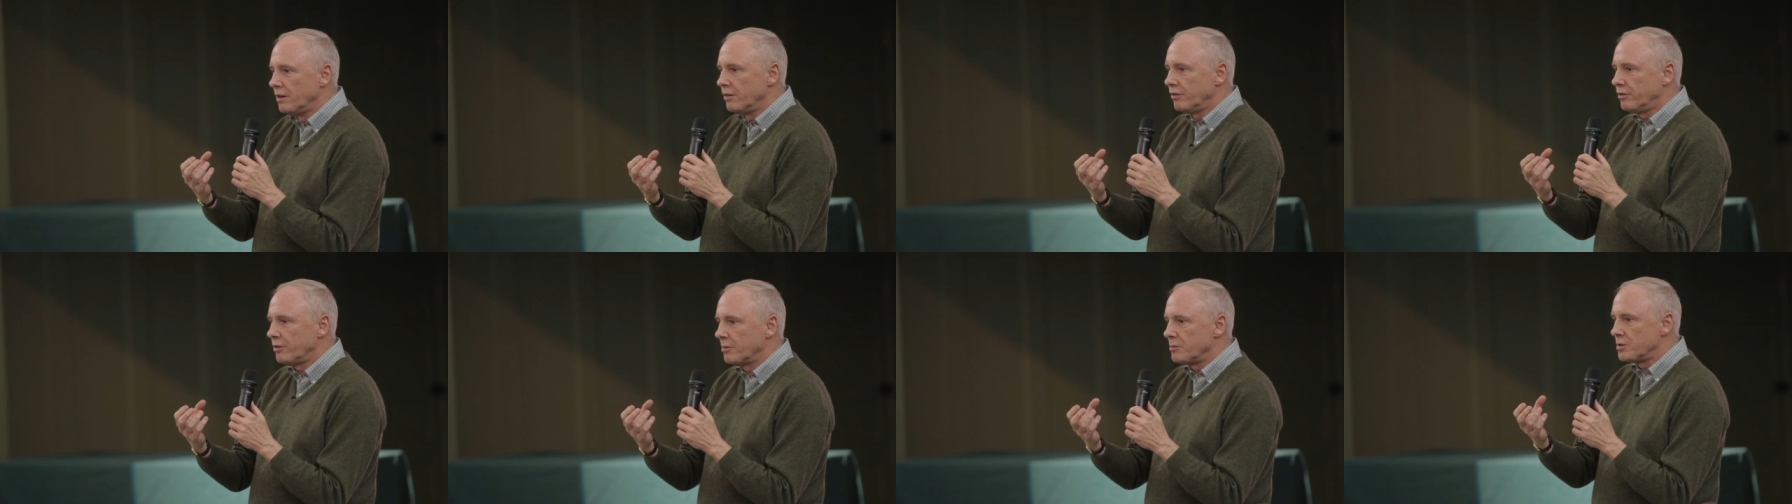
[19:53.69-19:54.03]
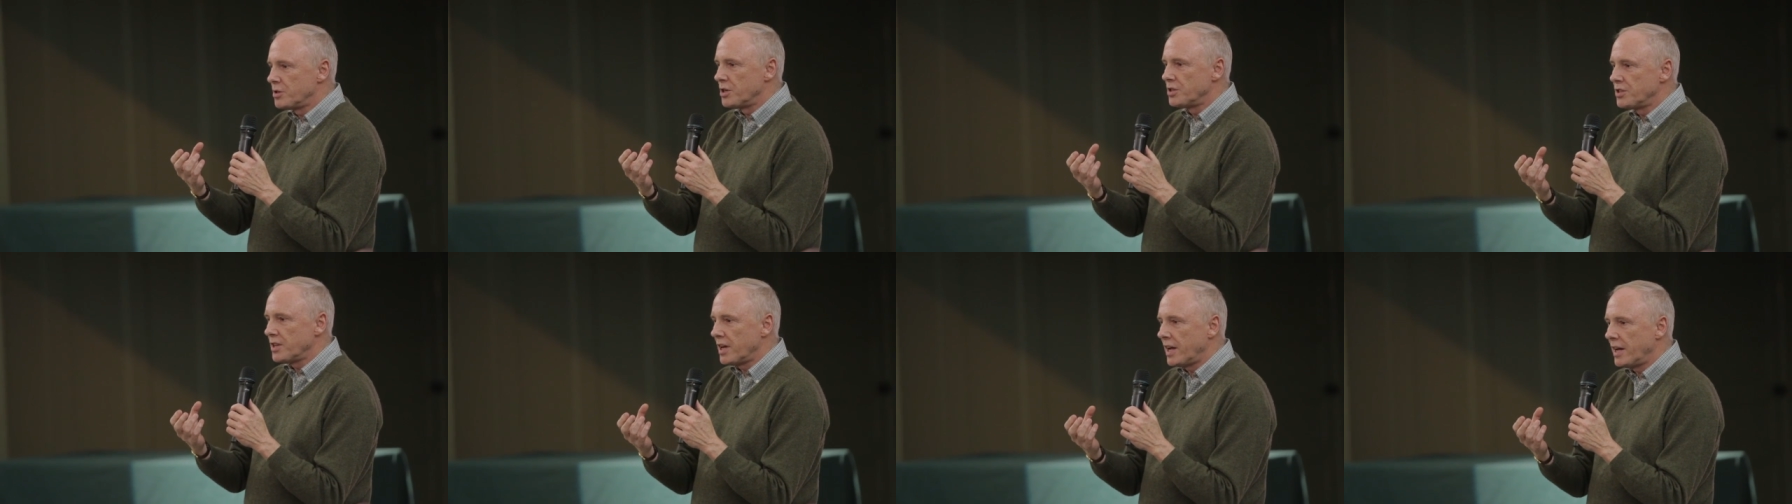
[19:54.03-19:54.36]
from
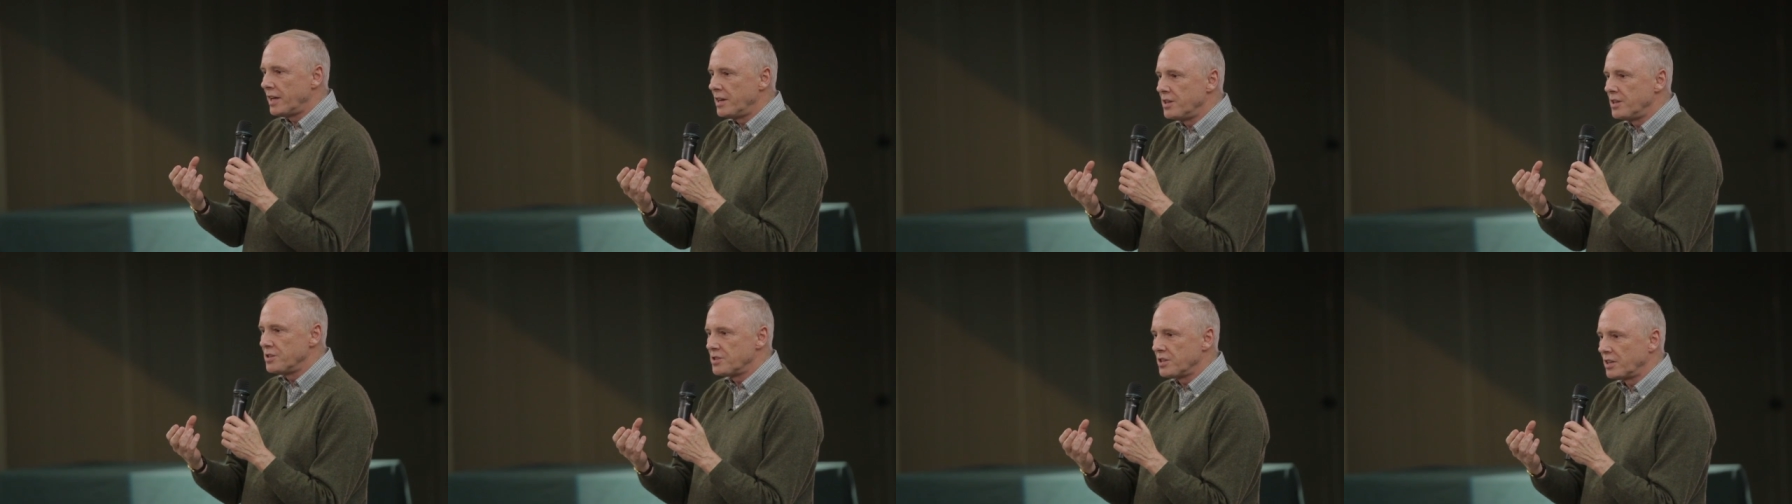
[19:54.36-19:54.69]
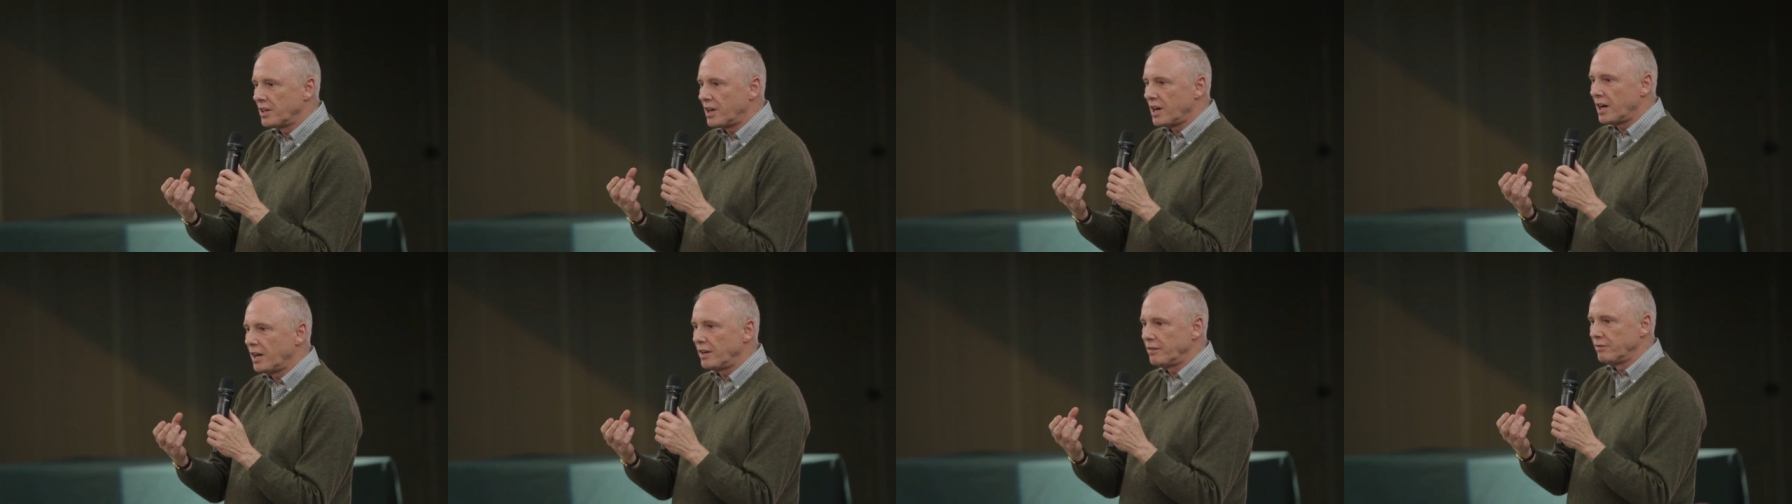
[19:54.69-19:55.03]
societies
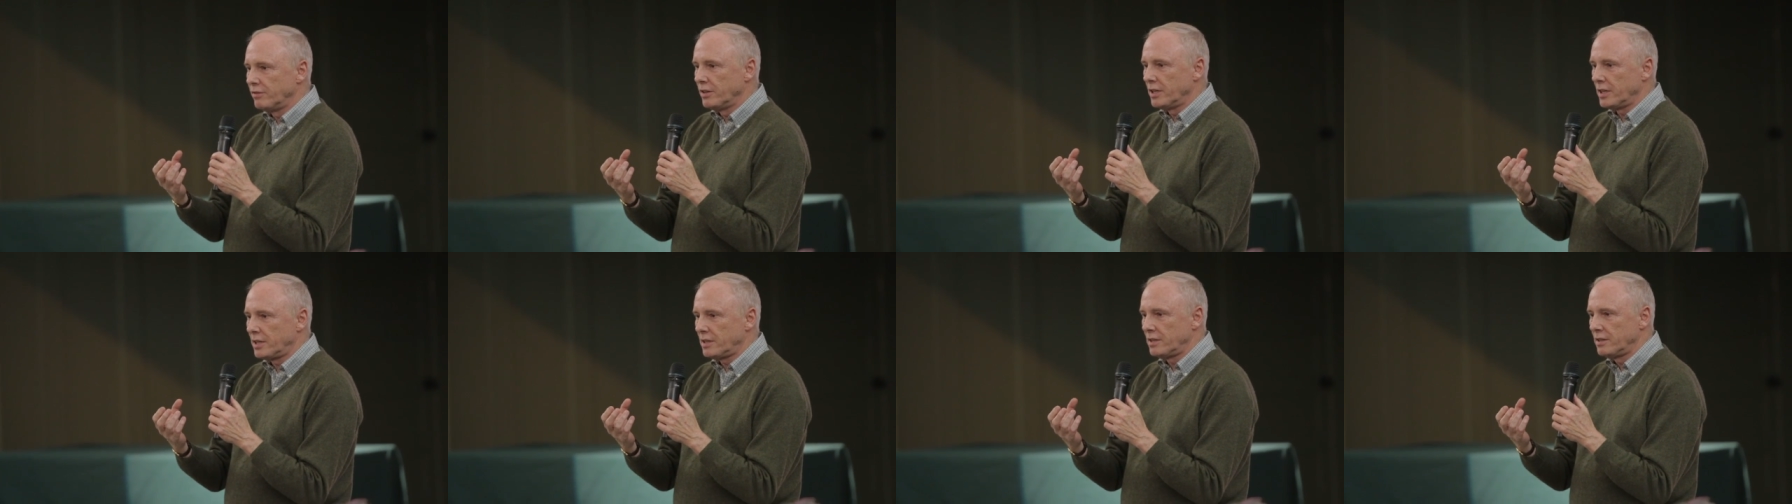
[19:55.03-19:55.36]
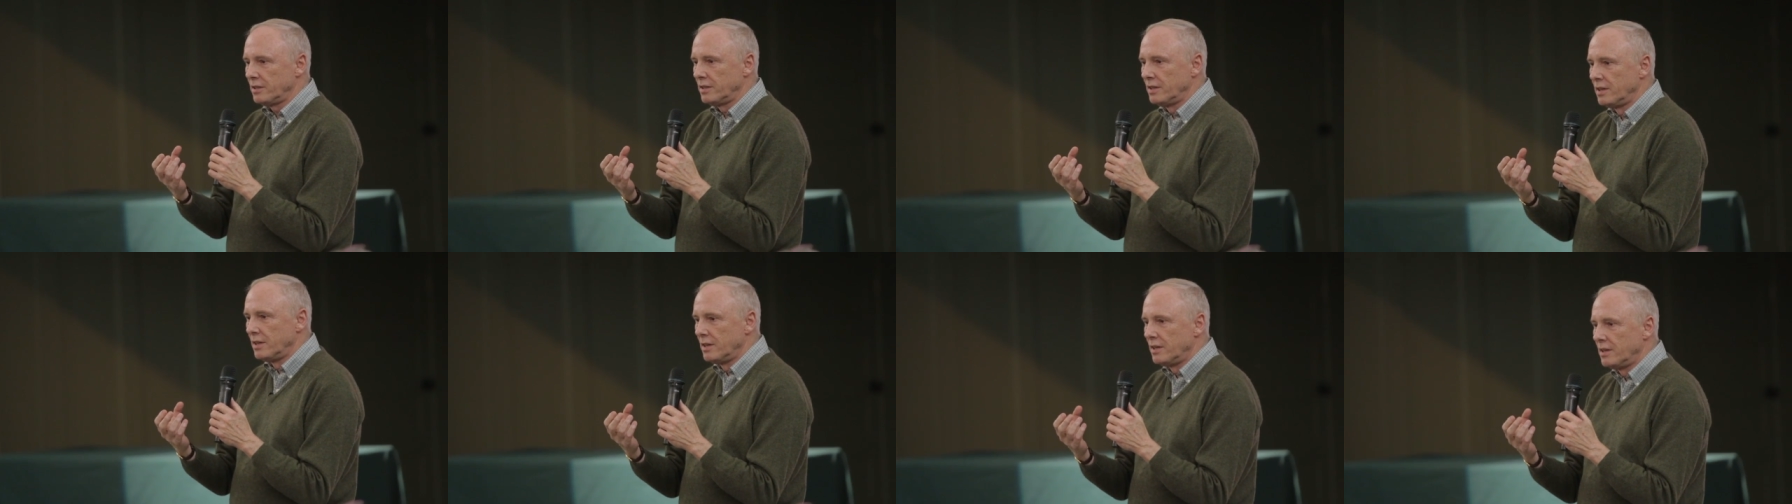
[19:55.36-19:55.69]
in conflict
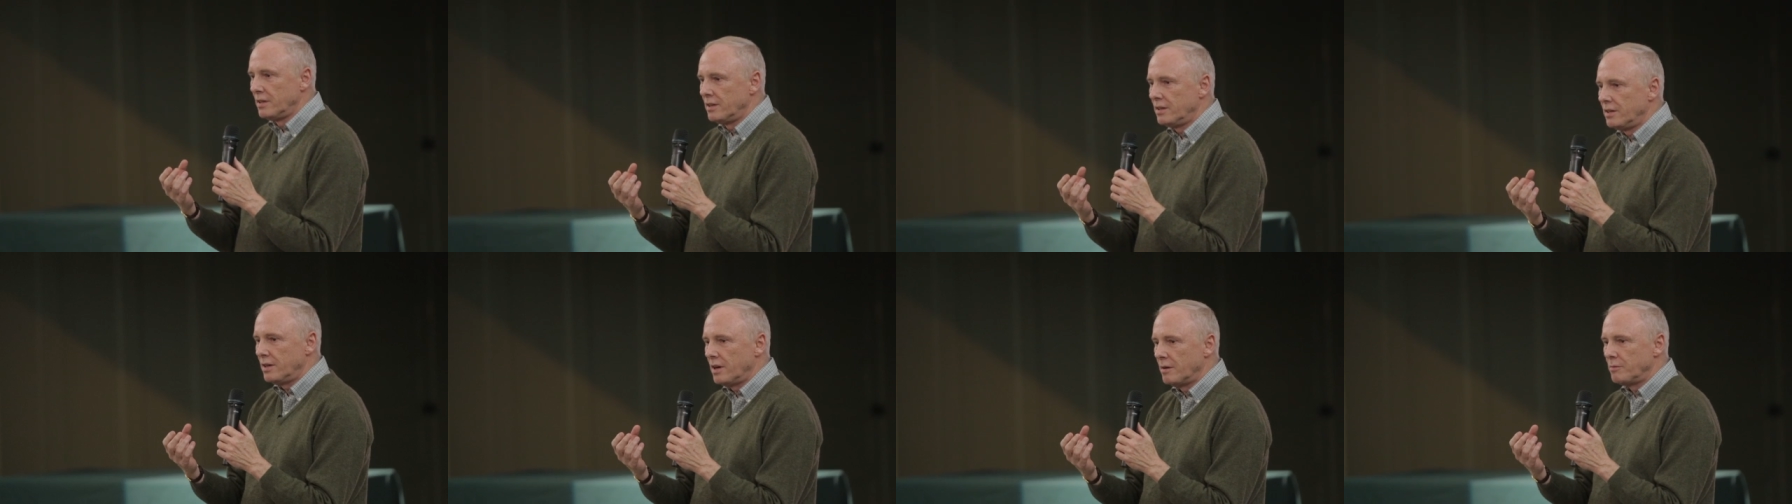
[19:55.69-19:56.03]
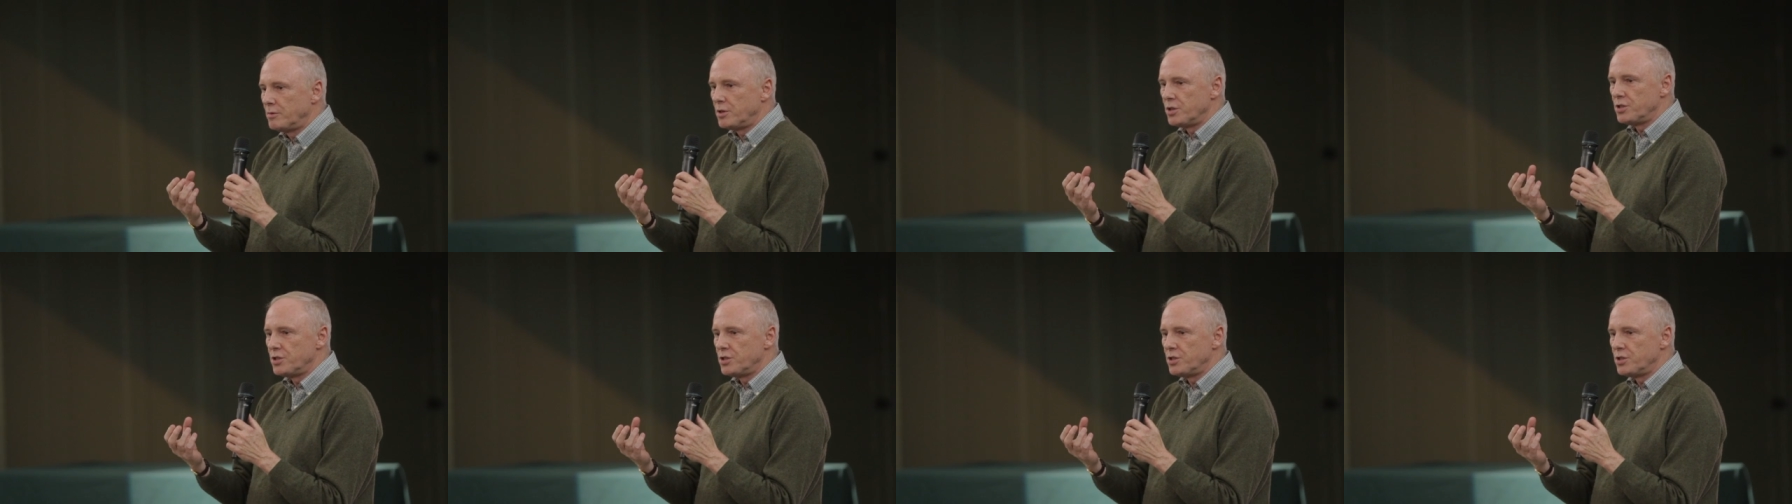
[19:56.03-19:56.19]
um,